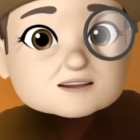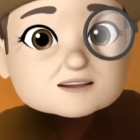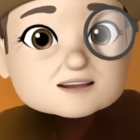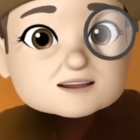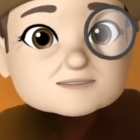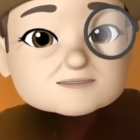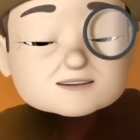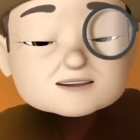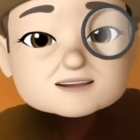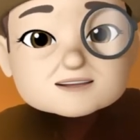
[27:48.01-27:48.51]
I
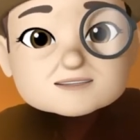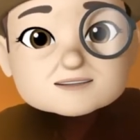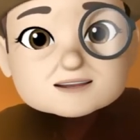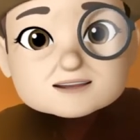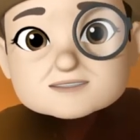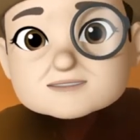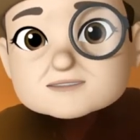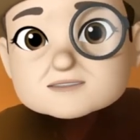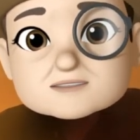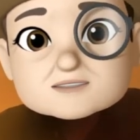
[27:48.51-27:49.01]
mean, I think
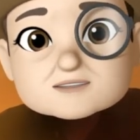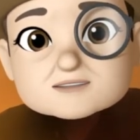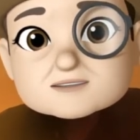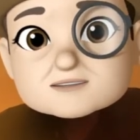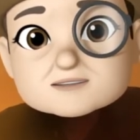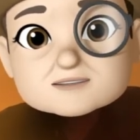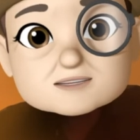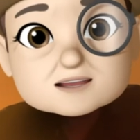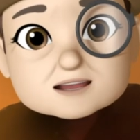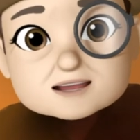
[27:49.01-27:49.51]
there are a
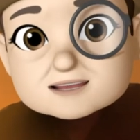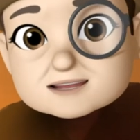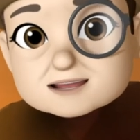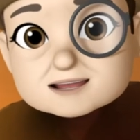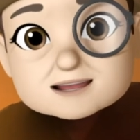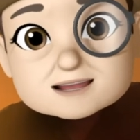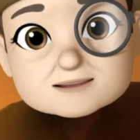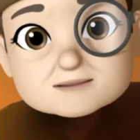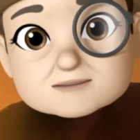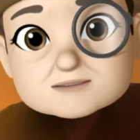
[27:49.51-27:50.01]
lot of
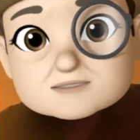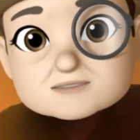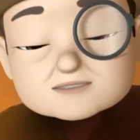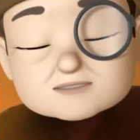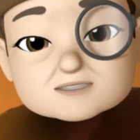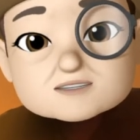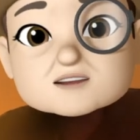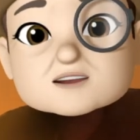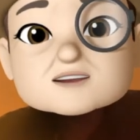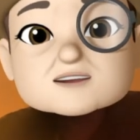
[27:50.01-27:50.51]
gamers
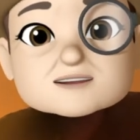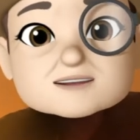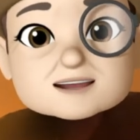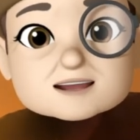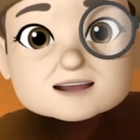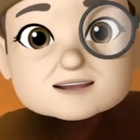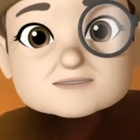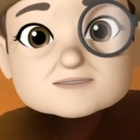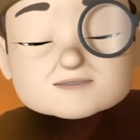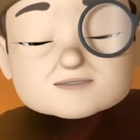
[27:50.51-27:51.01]
on
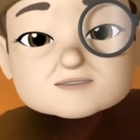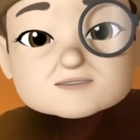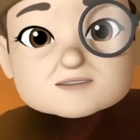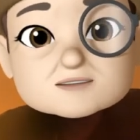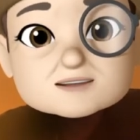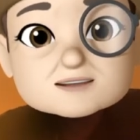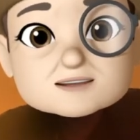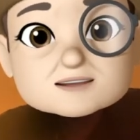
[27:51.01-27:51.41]
Android,